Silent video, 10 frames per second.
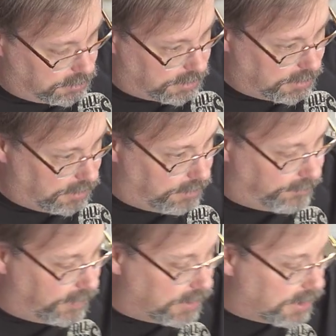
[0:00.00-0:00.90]
let's see
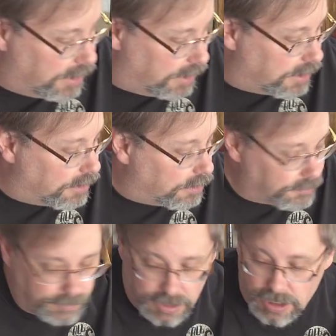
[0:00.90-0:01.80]
if I can get it here,
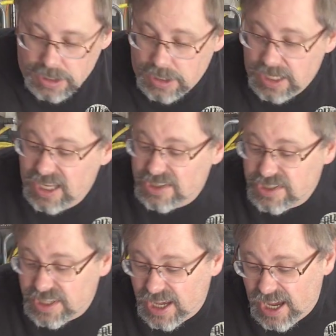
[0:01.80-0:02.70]

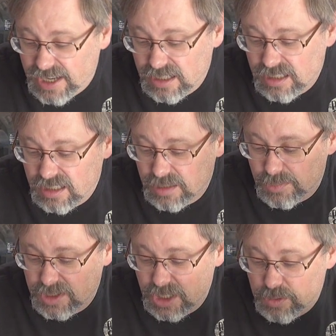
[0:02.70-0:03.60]
is that I'm
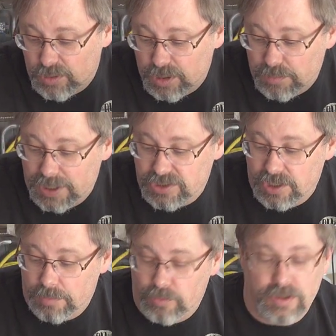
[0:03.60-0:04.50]
going to take one of the messed
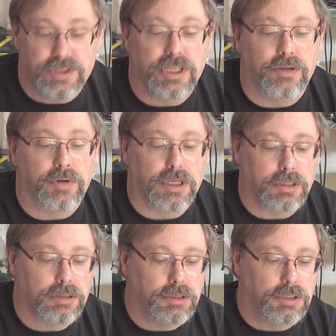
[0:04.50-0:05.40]
up ones anyway.
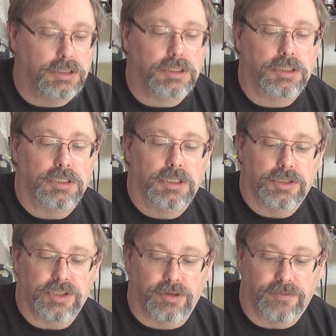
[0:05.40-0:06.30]

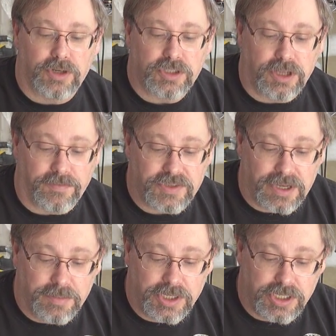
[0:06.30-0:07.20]
So first off, as
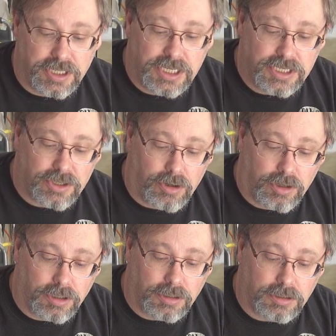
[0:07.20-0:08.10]
I mentioned, these
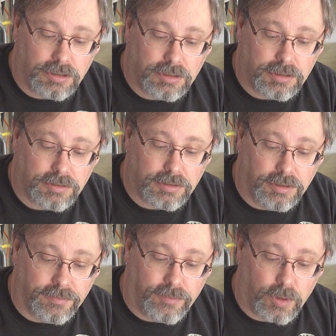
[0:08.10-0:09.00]
are
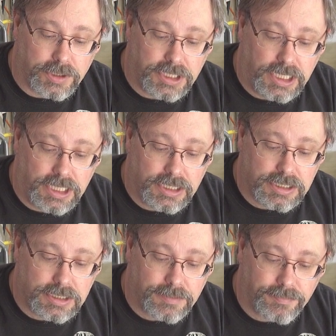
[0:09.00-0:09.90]
the
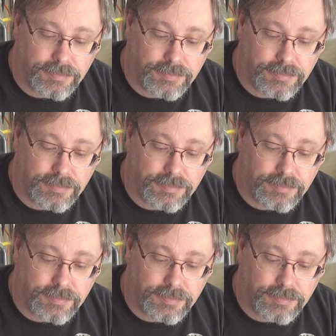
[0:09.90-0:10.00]
14s